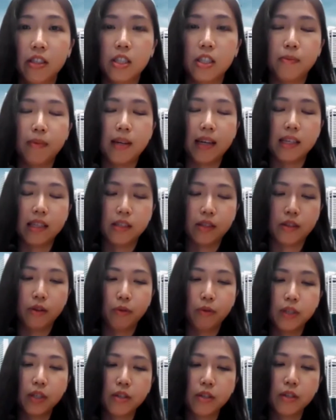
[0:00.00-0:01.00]
space, so
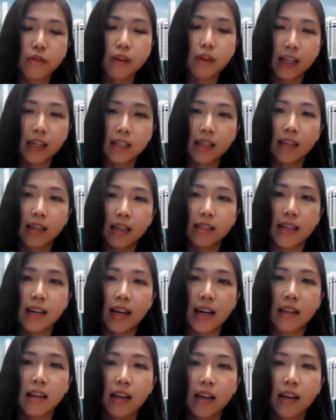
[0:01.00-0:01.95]
we do recognize that